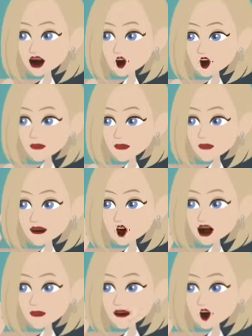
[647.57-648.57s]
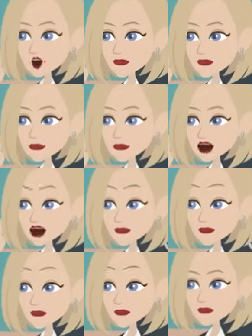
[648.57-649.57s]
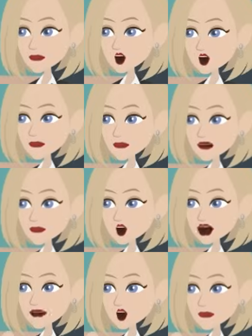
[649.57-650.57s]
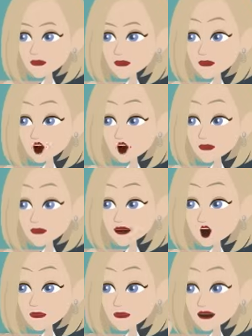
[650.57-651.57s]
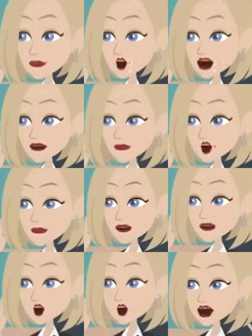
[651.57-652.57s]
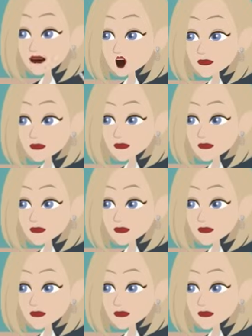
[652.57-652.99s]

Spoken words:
Tell is different because it emphasizes giving information to someone. When you say,